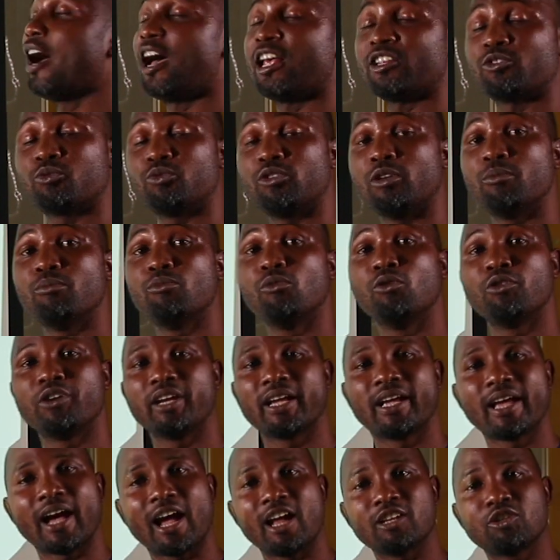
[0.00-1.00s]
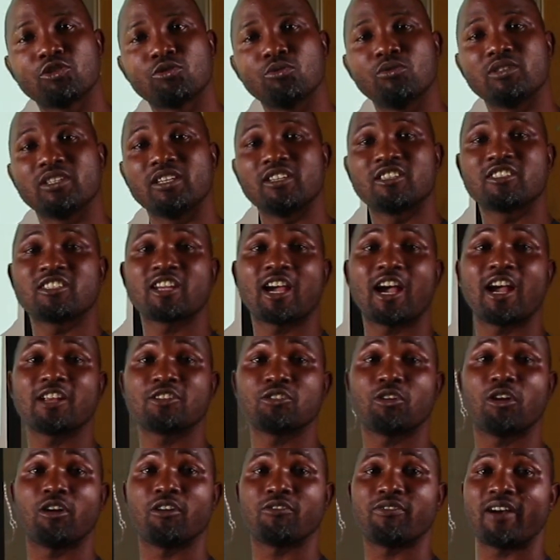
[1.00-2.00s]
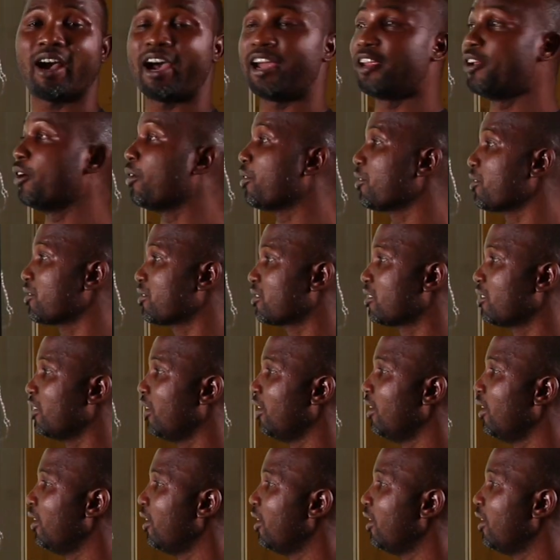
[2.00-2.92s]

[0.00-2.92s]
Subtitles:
as we move regard to discharge of ions.